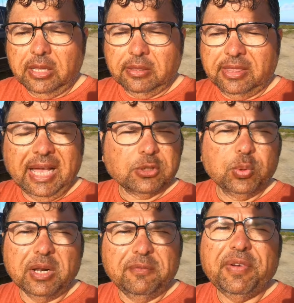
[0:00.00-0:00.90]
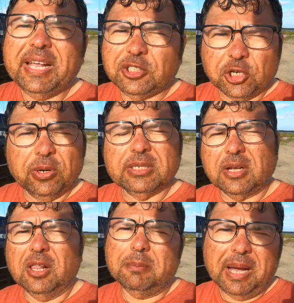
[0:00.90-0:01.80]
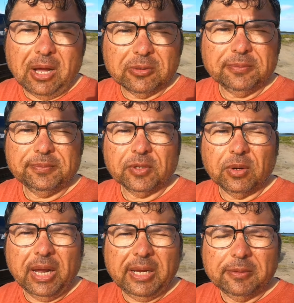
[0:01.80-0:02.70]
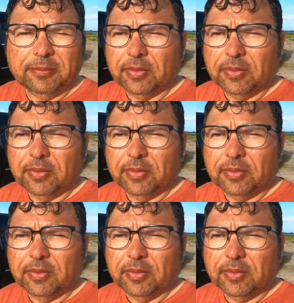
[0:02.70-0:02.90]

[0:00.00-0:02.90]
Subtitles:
that's what adventure is all about, right?